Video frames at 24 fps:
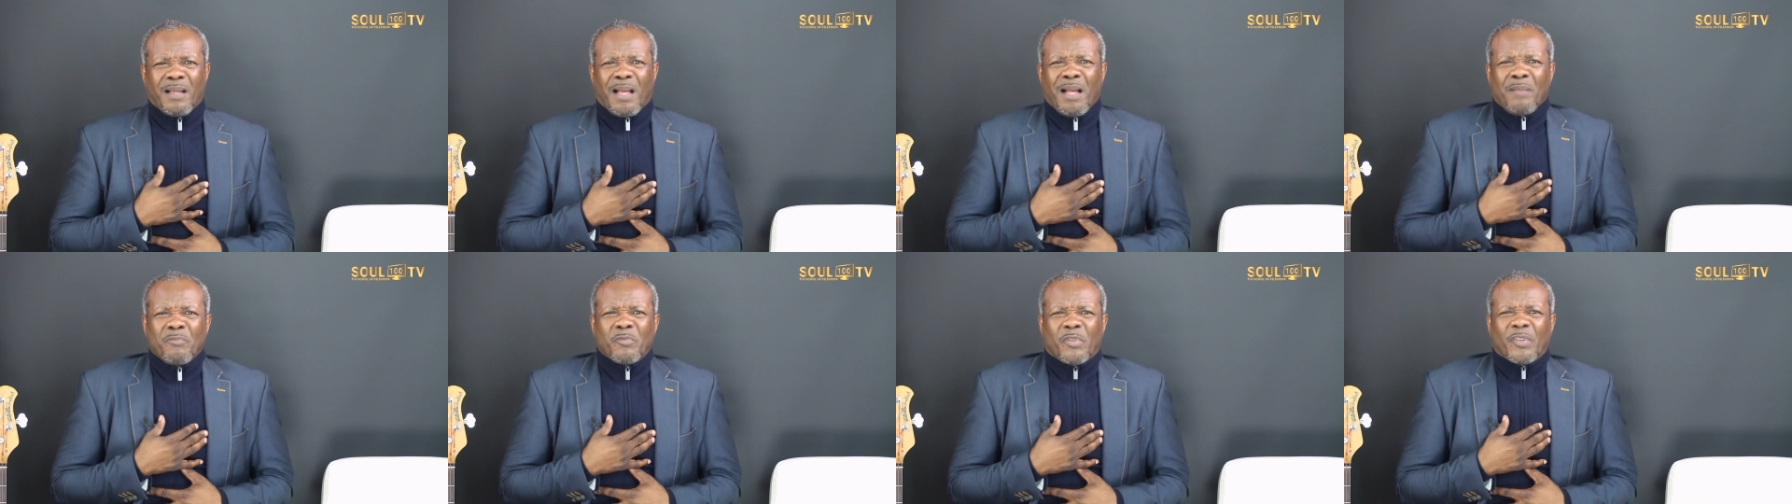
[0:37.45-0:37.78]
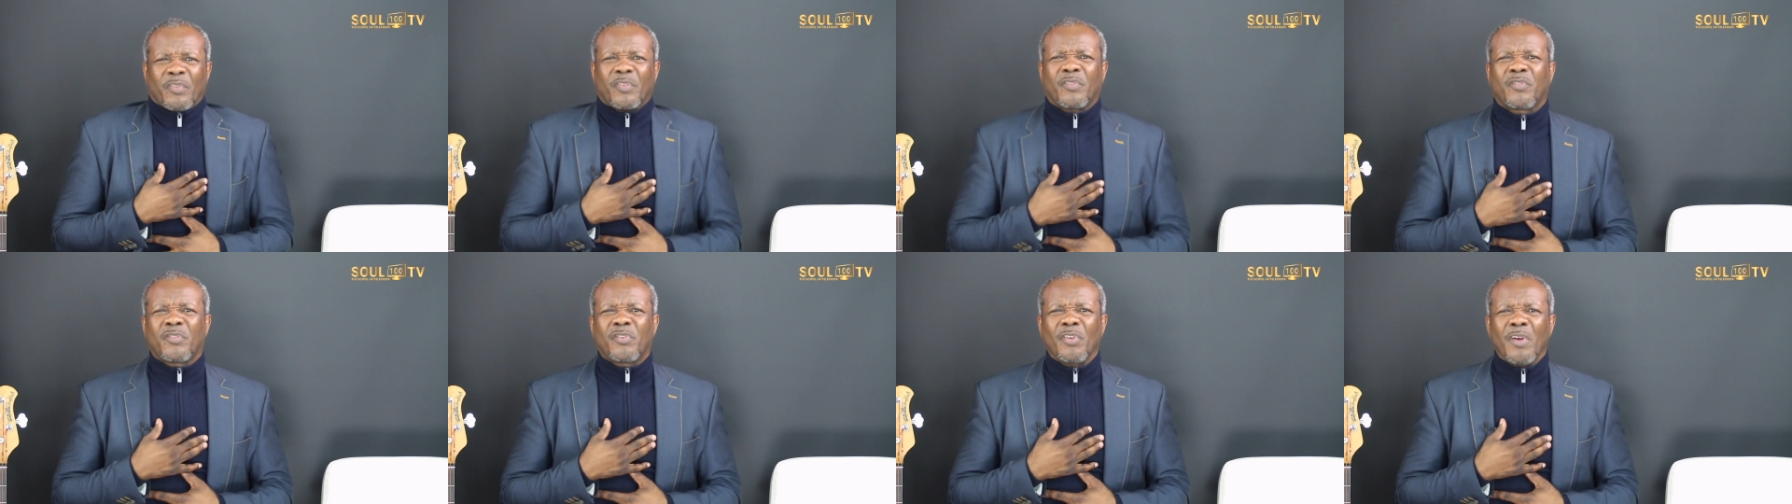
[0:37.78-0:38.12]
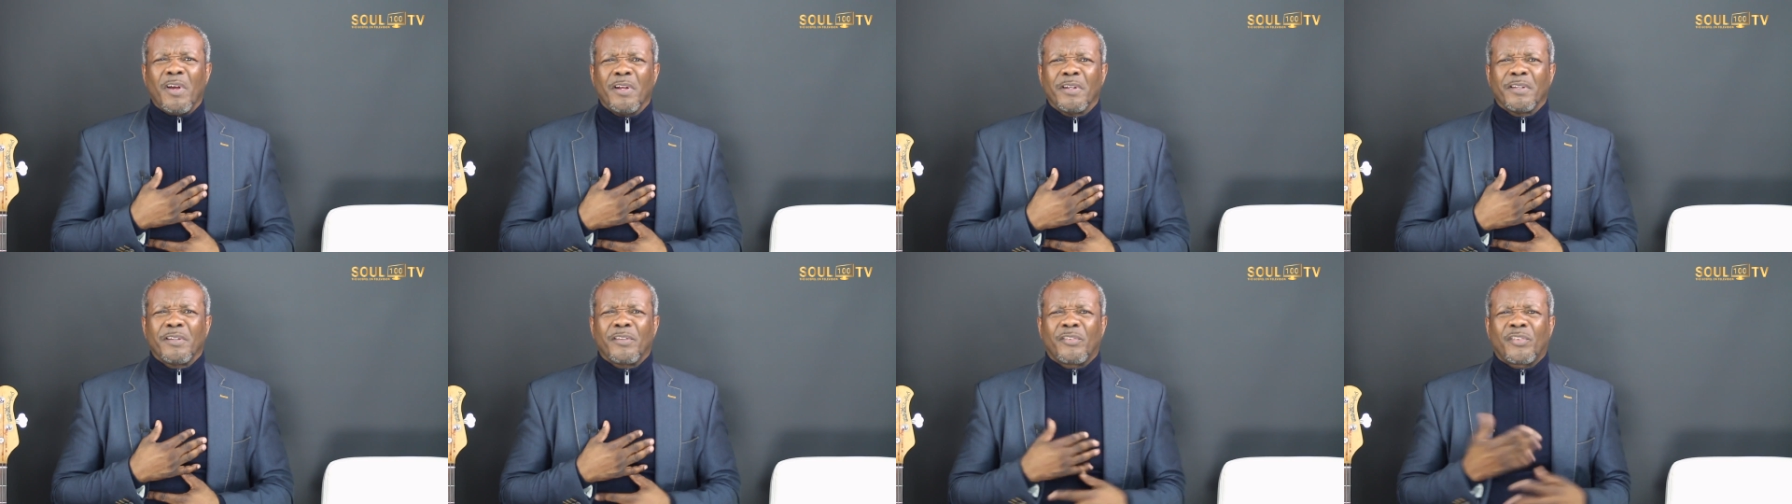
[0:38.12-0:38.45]
I'm just
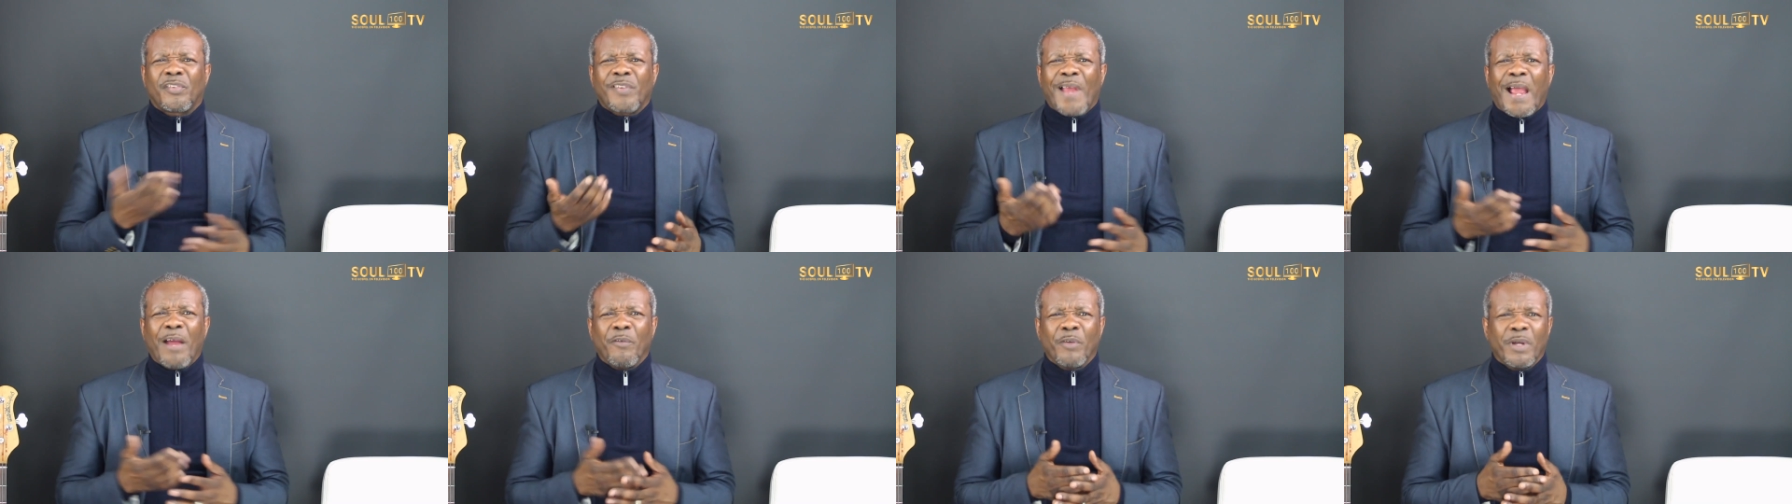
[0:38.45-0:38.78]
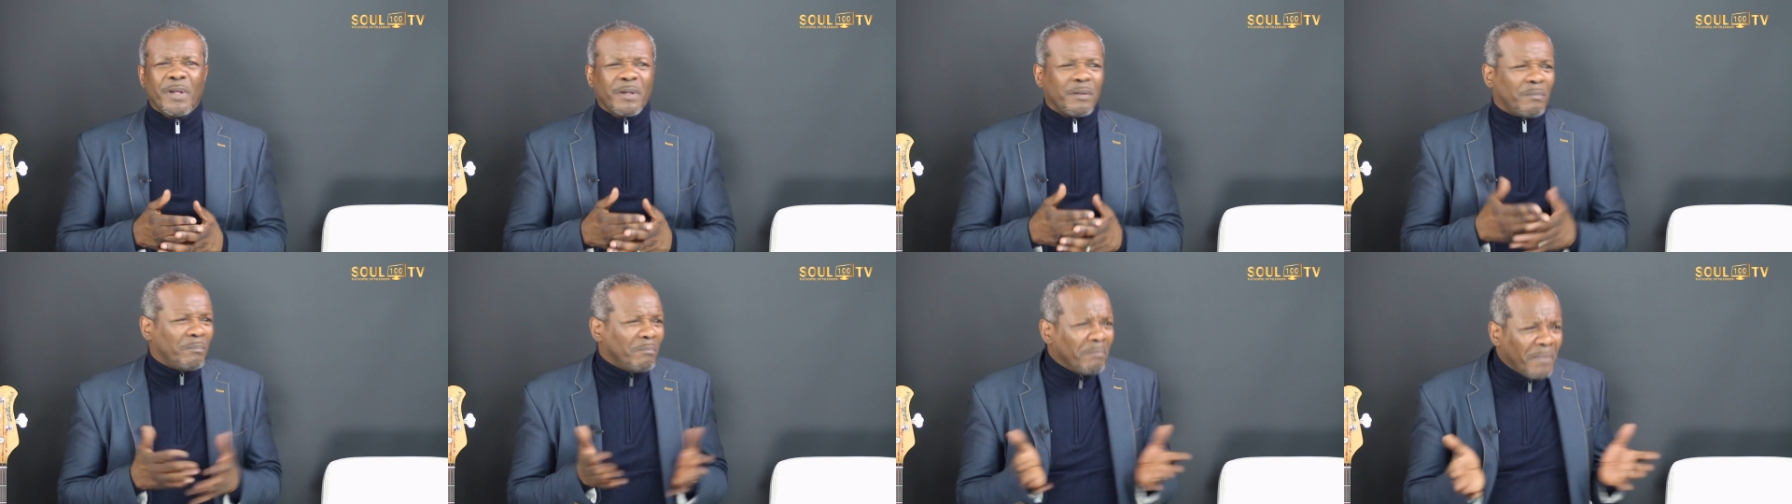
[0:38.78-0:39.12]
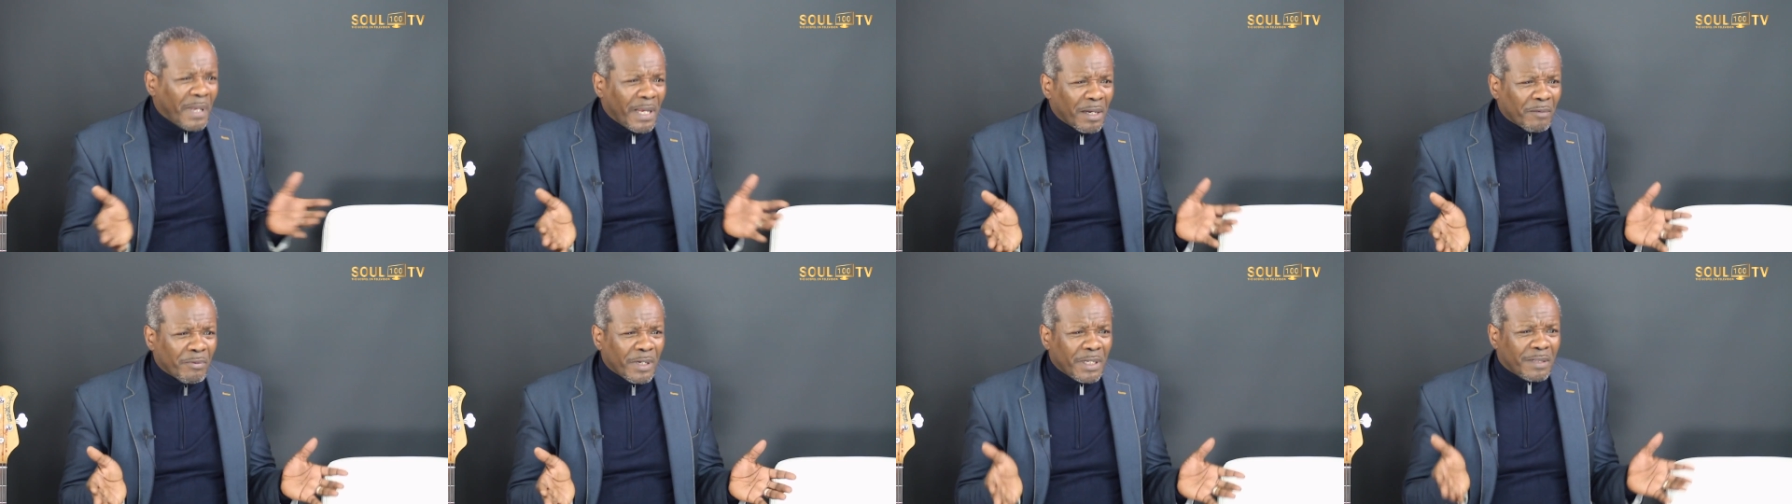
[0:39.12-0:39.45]
John, Sharon,
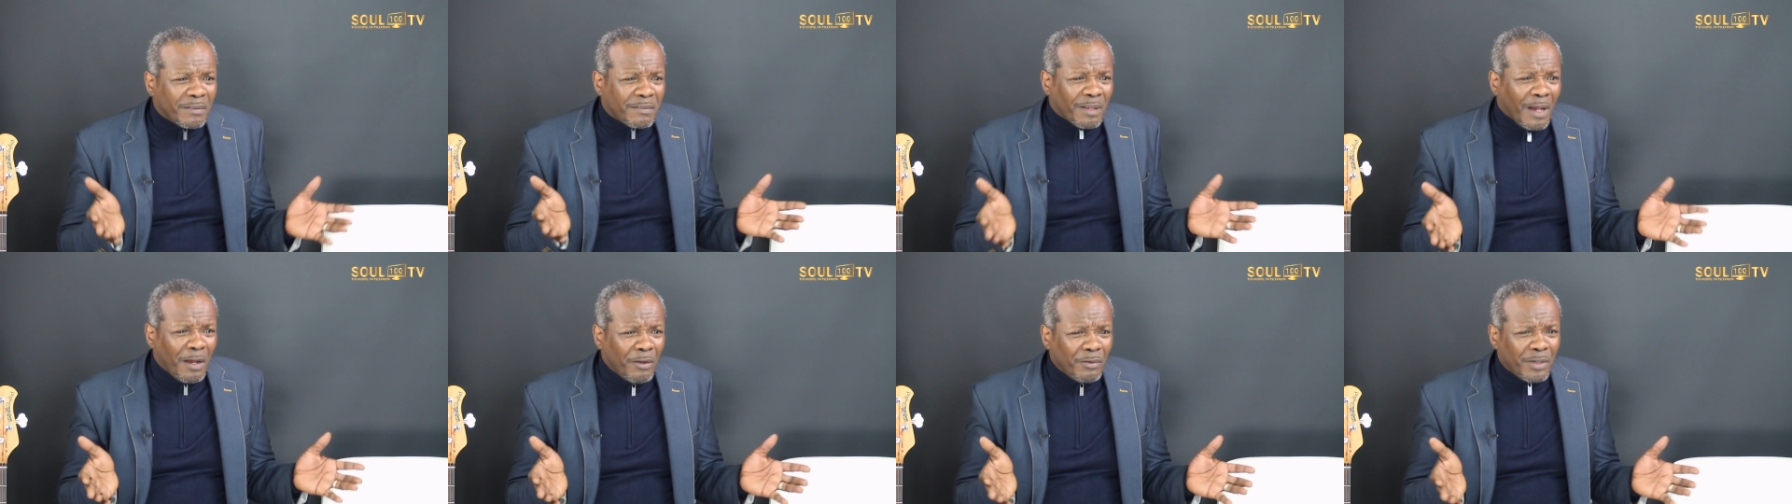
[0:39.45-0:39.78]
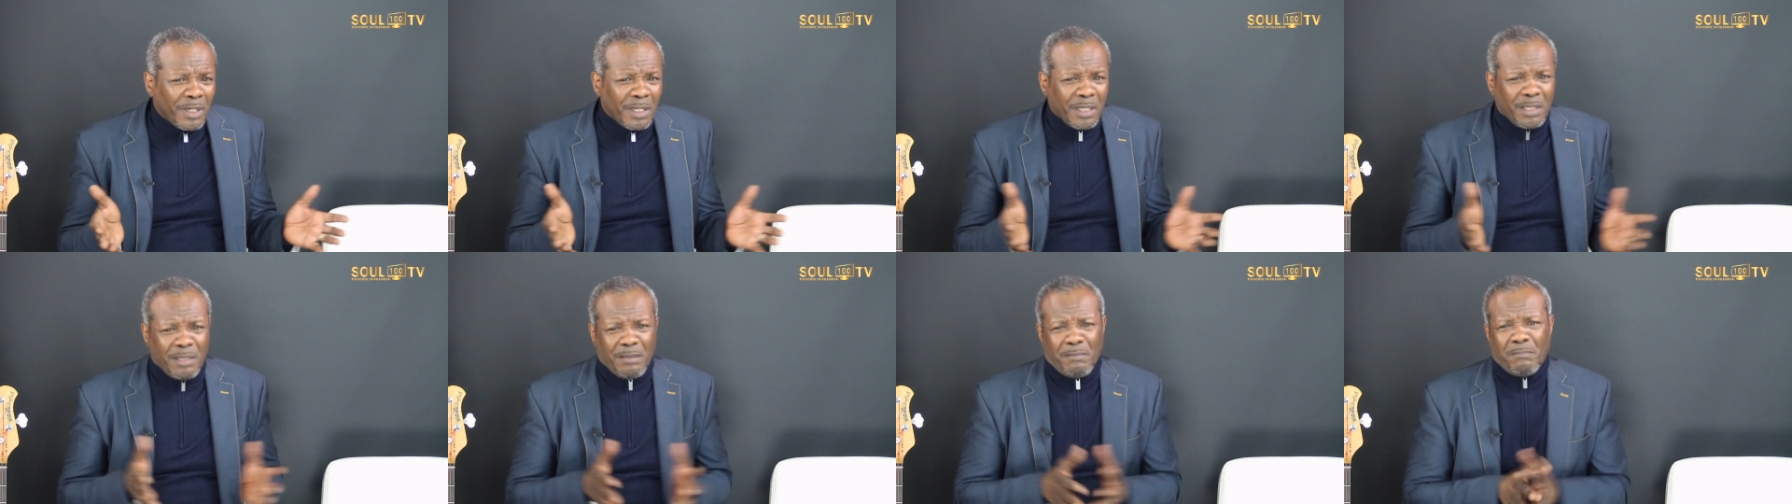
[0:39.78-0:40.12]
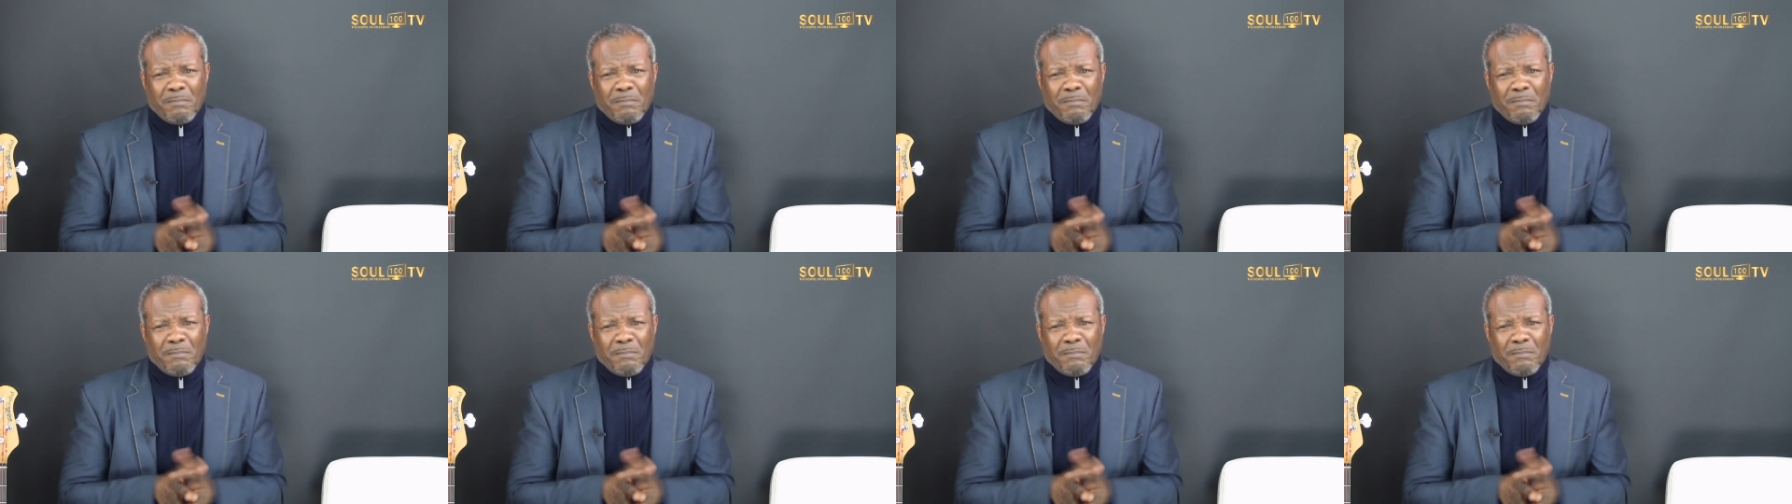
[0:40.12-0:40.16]
Mary, Tony.